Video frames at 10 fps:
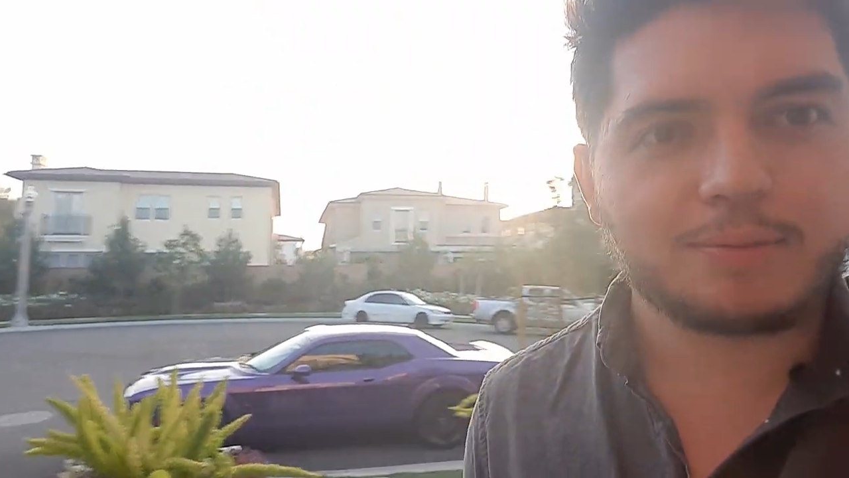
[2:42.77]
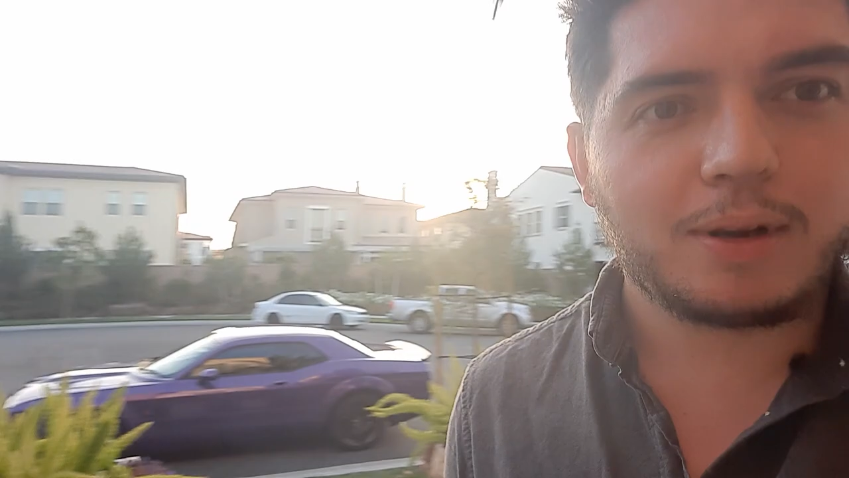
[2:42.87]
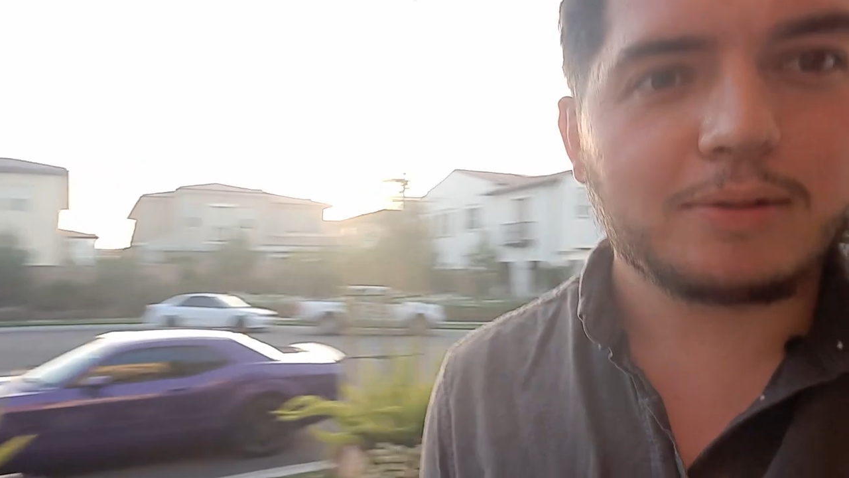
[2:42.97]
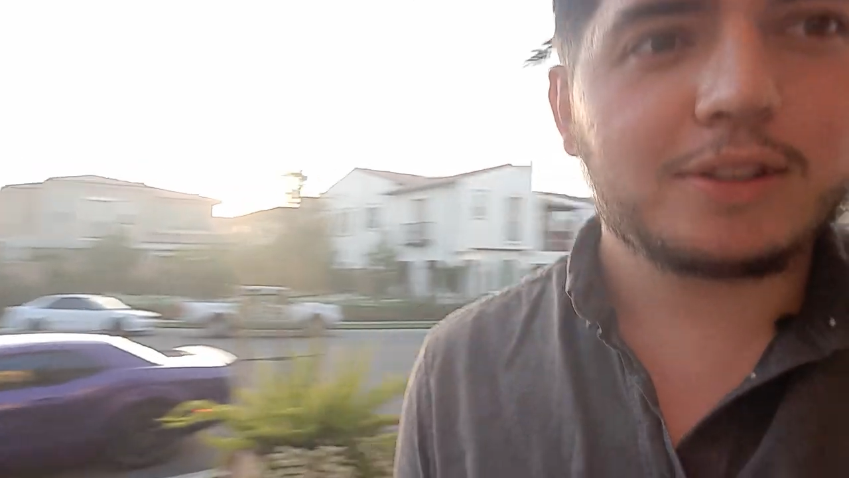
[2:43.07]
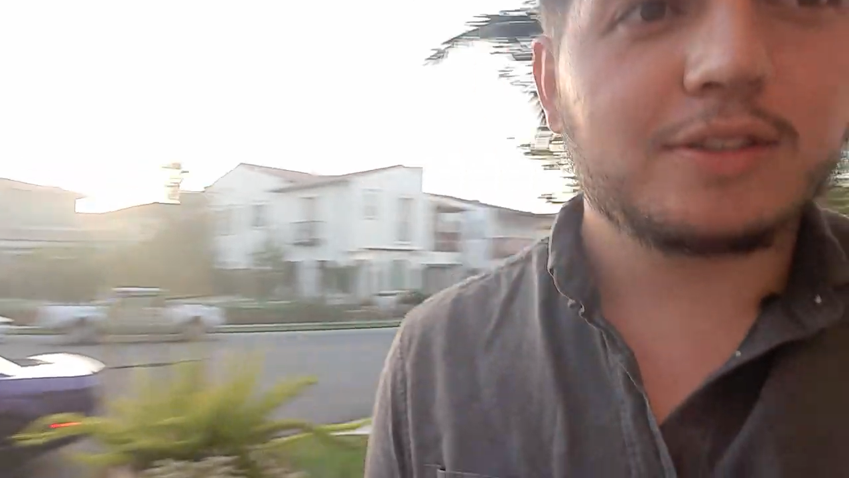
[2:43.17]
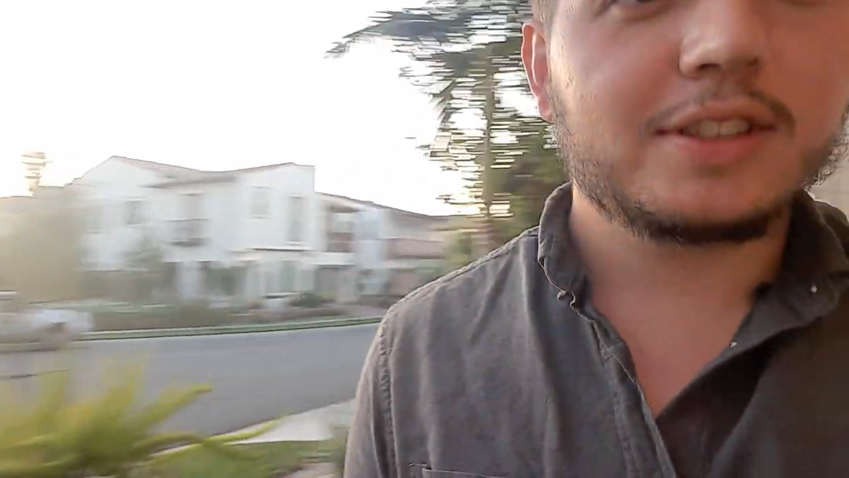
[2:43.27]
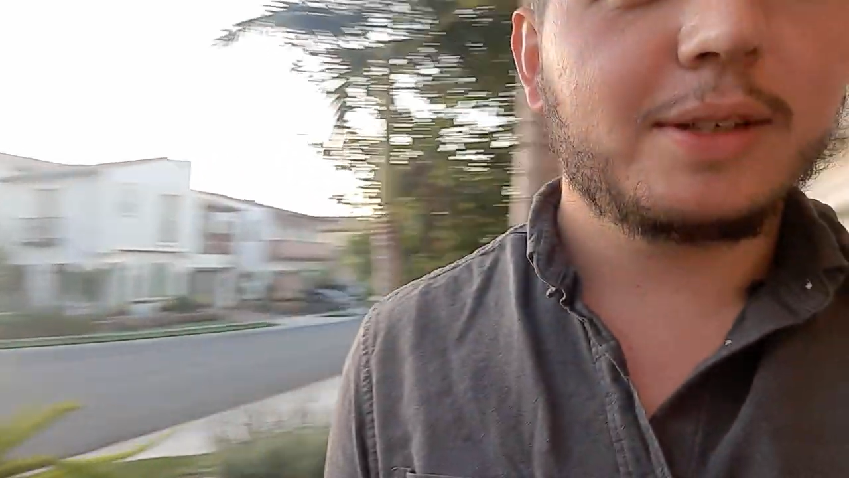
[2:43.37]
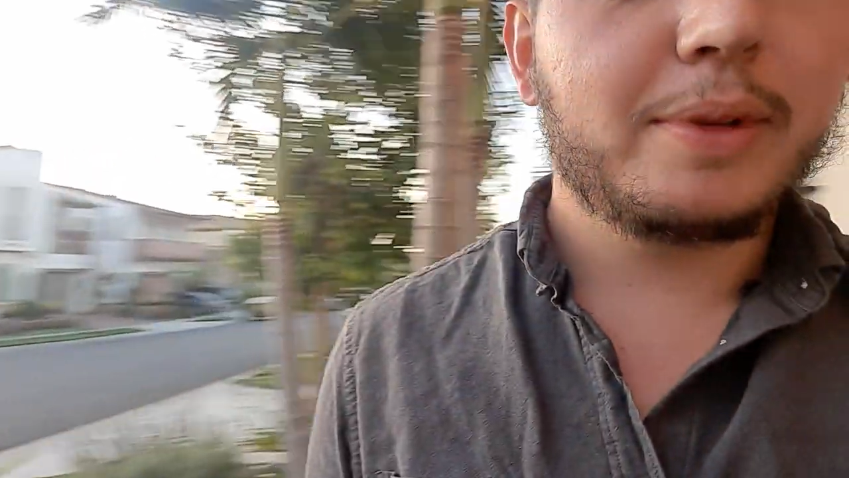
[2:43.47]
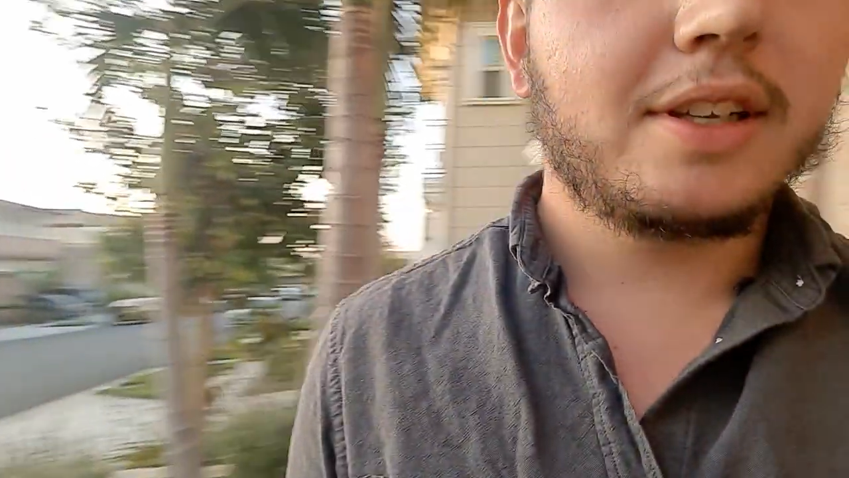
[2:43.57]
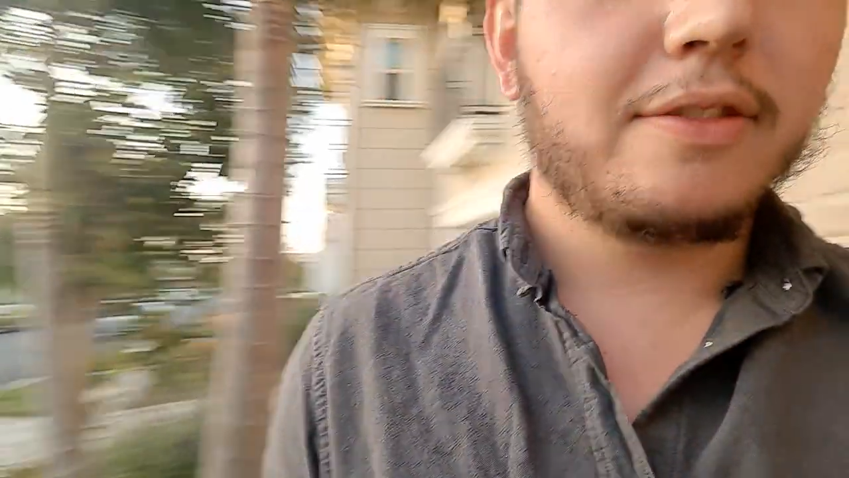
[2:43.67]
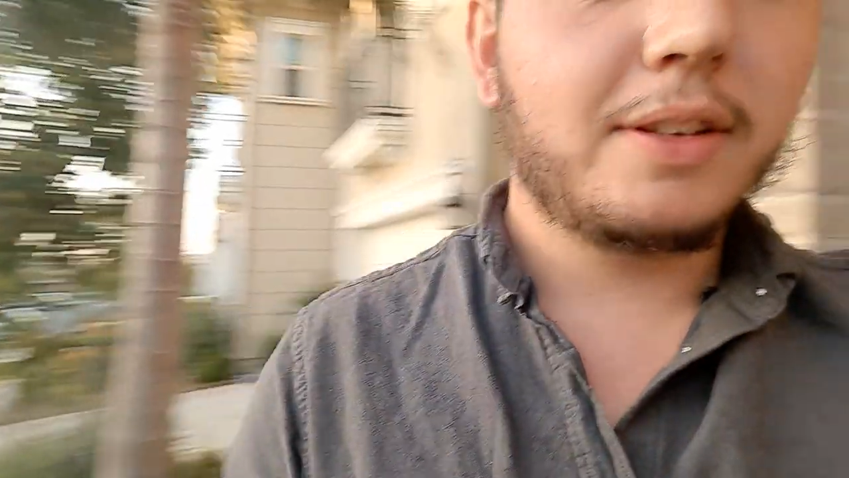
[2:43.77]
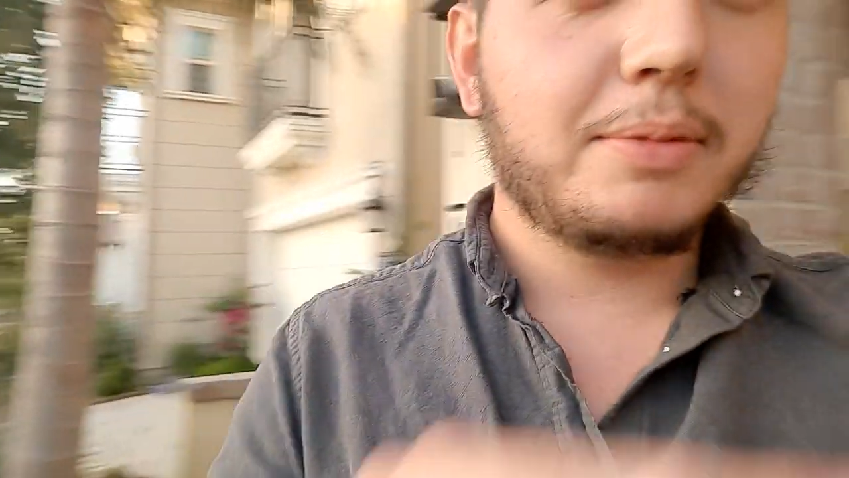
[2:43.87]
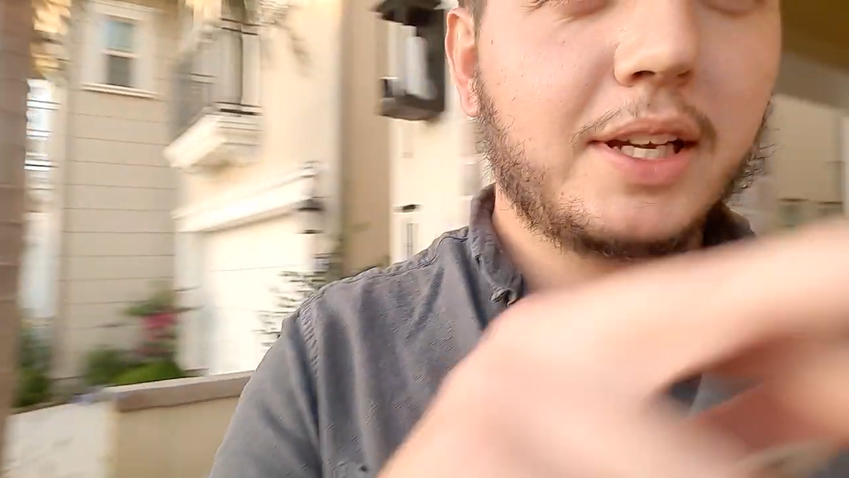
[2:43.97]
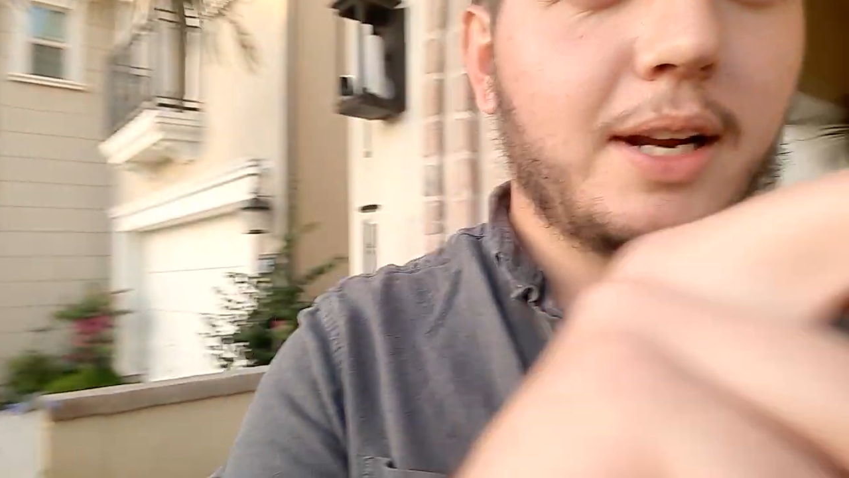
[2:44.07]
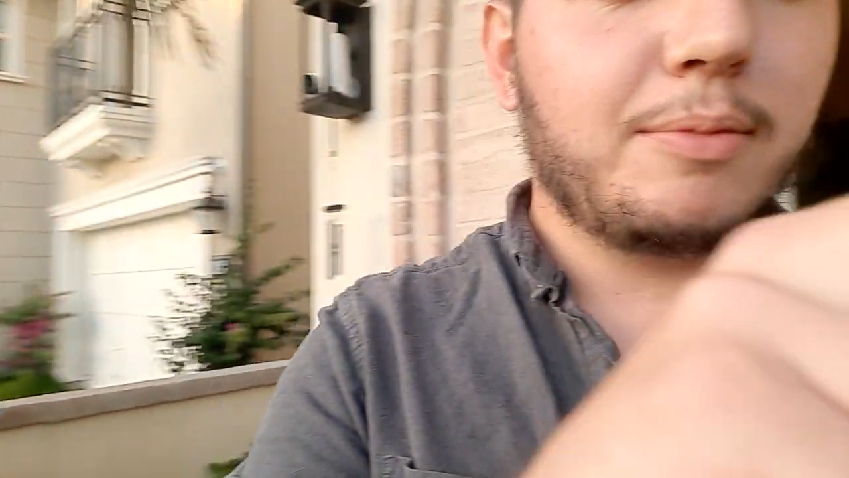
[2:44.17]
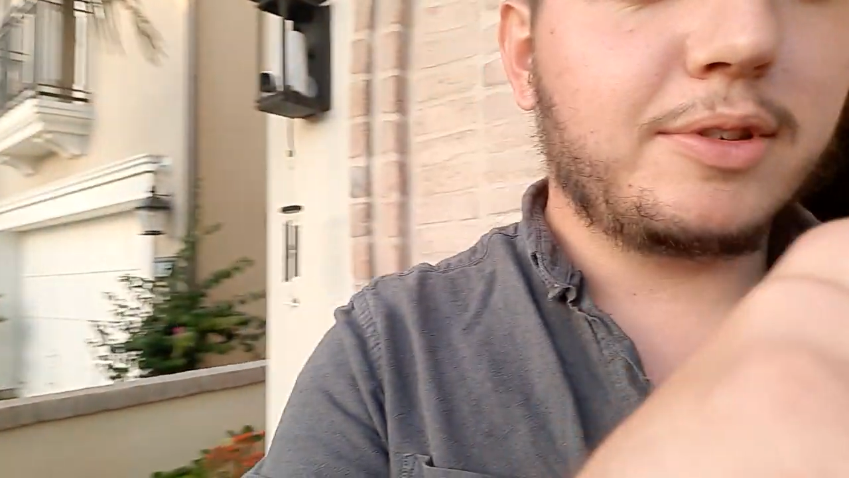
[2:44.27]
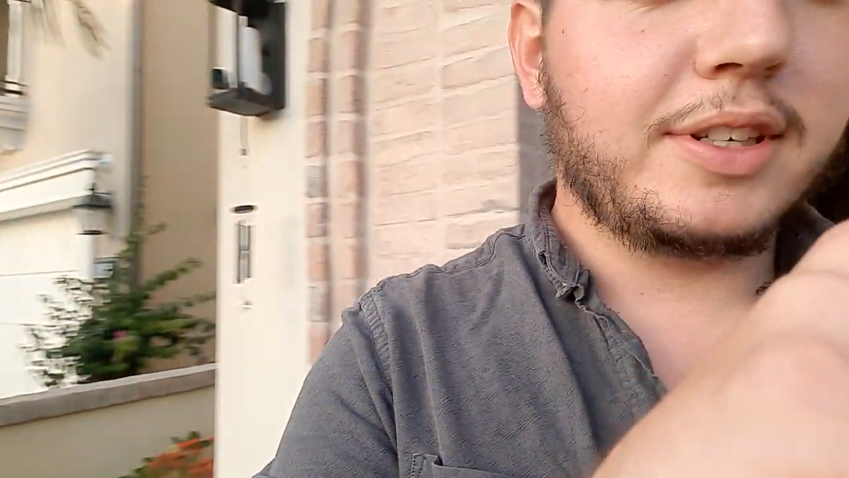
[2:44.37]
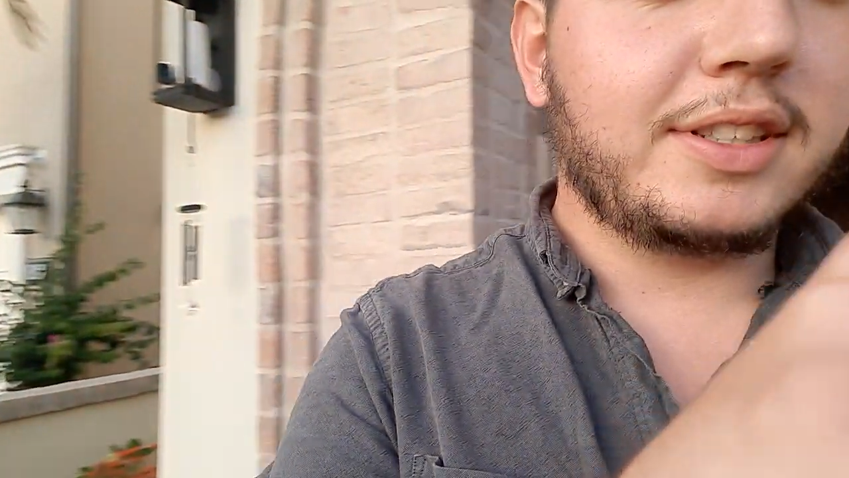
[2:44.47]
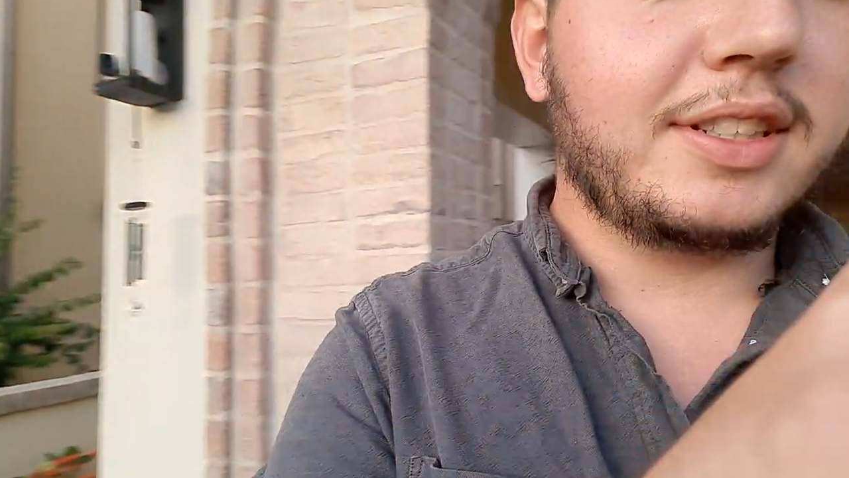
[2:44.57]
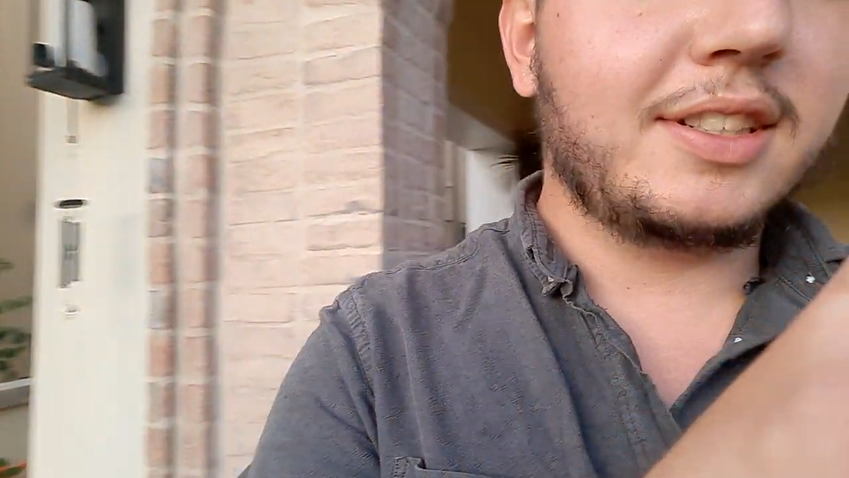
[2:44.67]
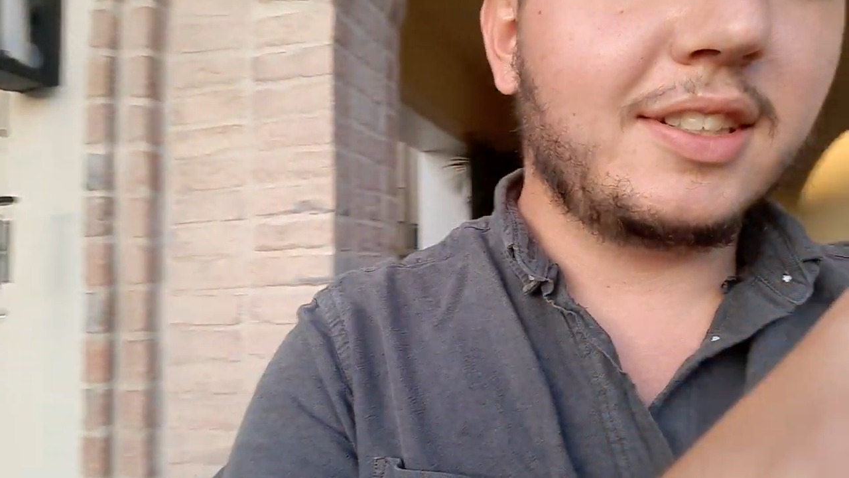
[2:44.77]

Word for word: You probably don't see me. I'll flip the camera around.